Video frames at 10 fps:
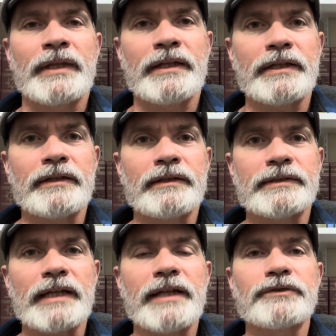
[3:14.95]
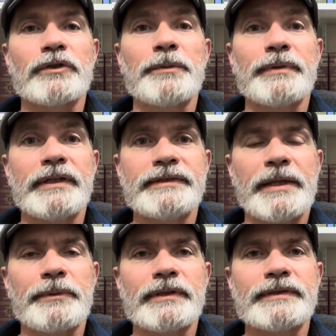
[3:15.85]
and his eyes are open, and he's
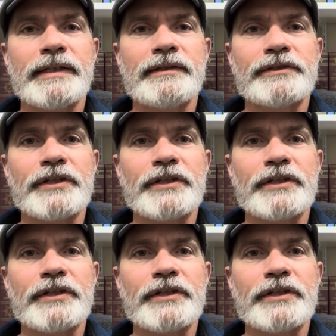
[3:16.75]
able to see the